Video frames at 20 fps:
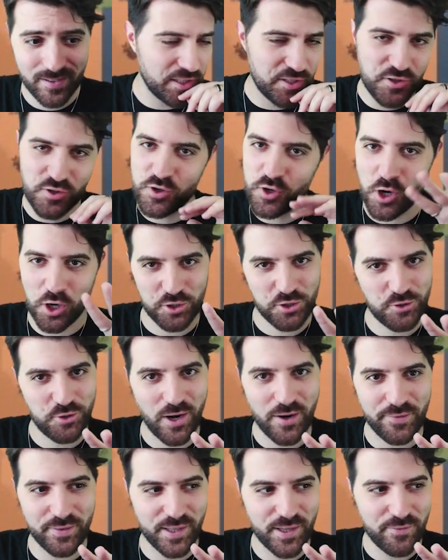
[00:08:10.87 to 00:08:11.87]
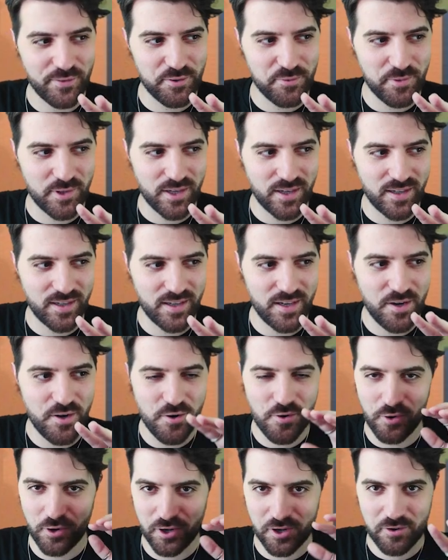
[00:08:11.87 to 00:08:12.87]
Let's not travel everyone,
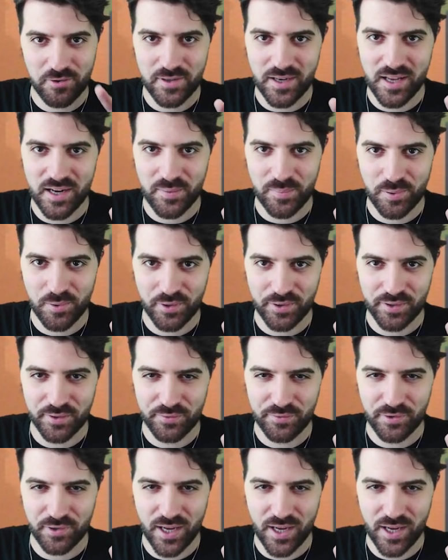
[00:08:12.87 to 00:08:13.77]
nor create a portal for